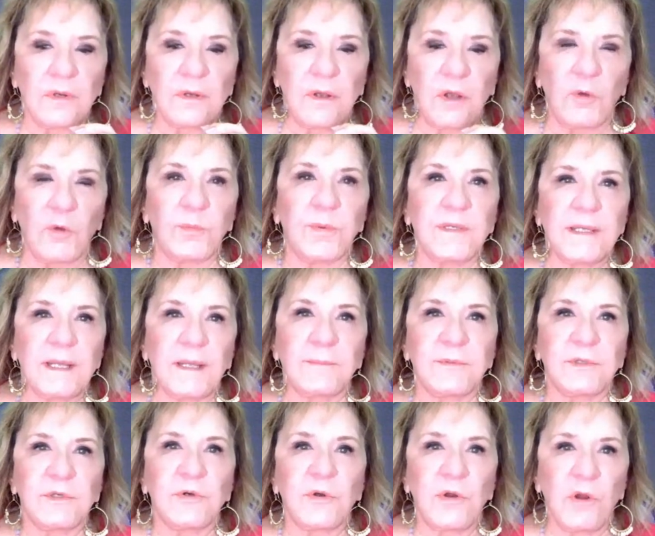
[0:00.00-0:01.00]
open up
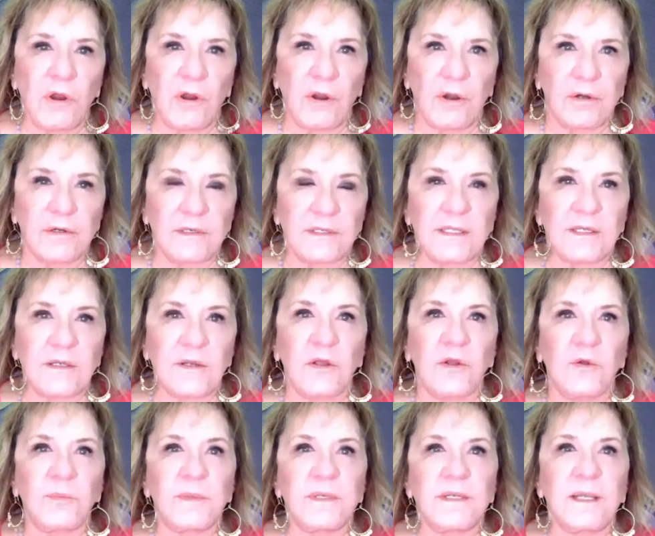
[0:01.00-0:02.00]
your heart and
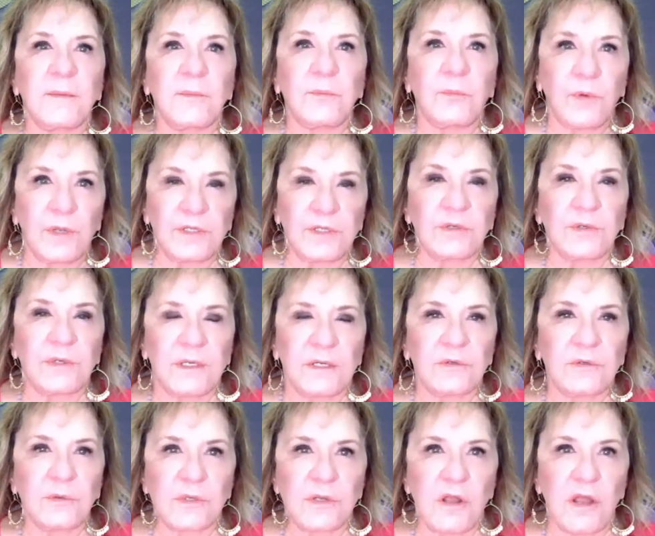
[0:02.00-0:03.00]
open up what you're here
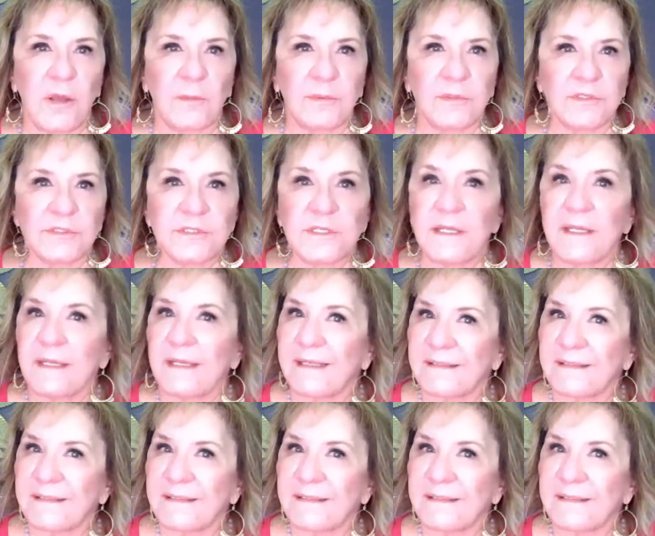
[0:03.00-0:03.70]
to accomplish.